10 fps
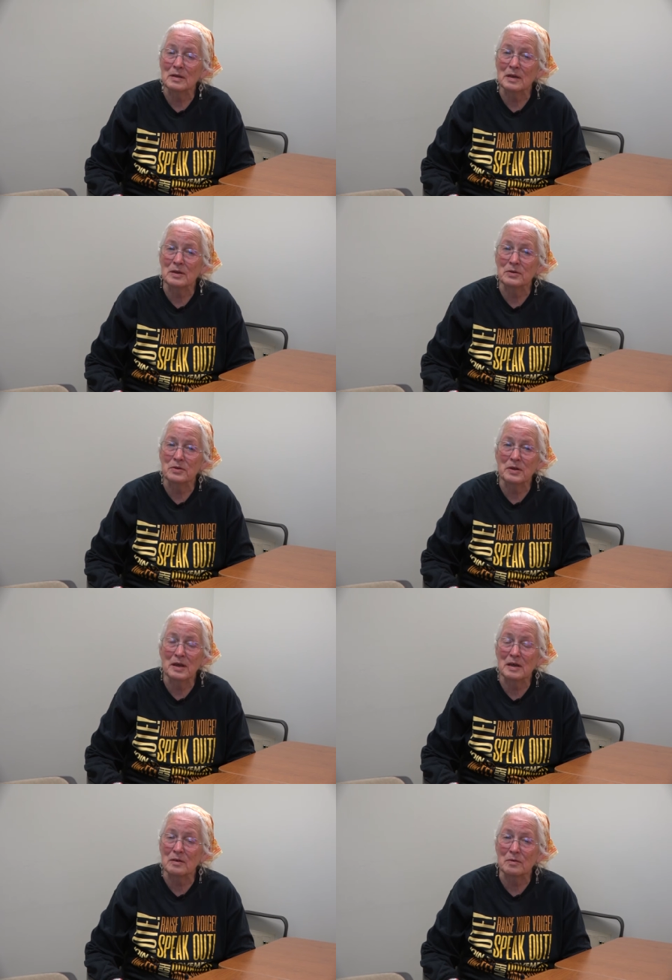And
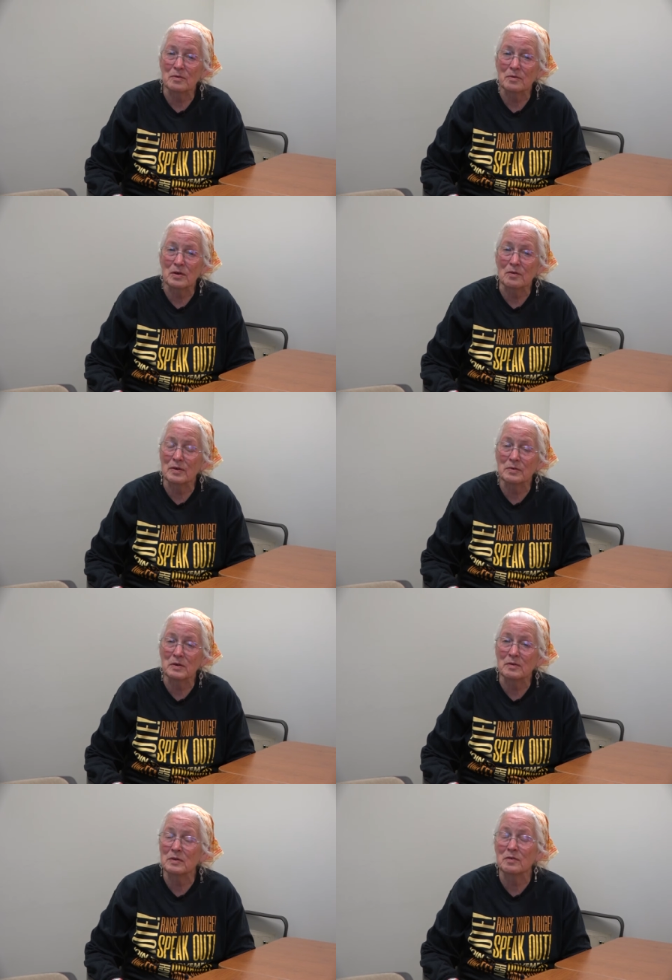today,
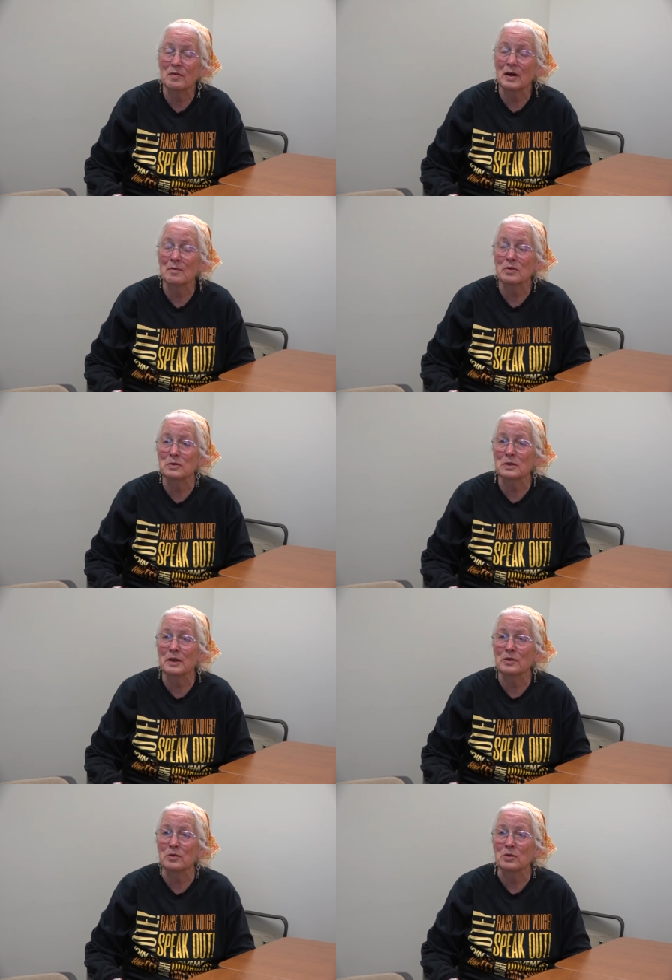50, 55 years
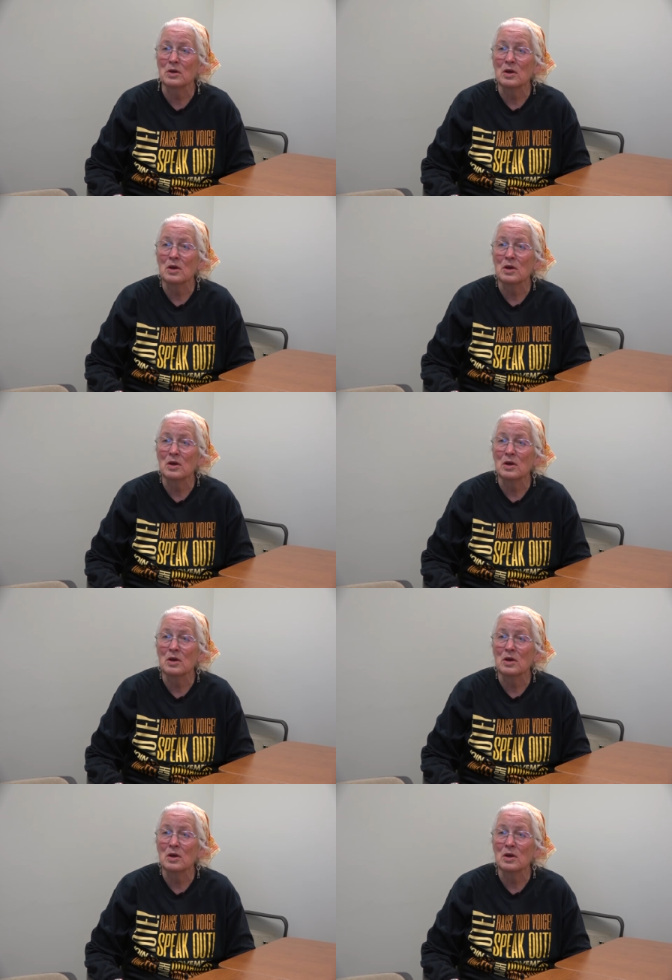later,